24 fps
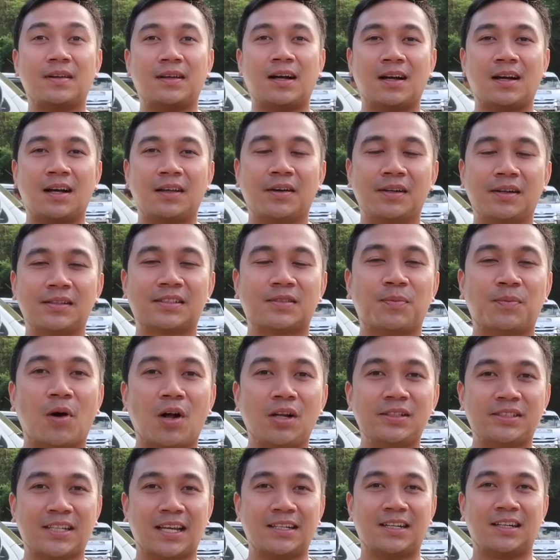There's a
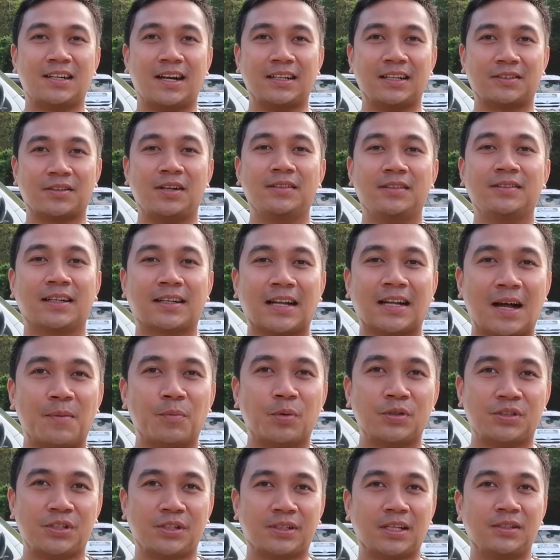small generator in the
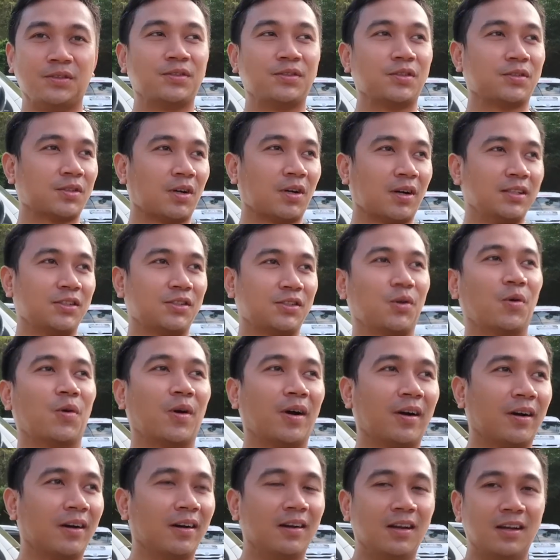camp which you can use to charge
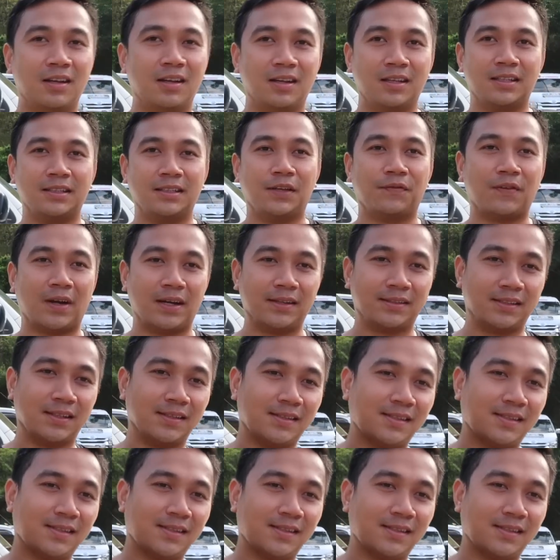your... That's all I need.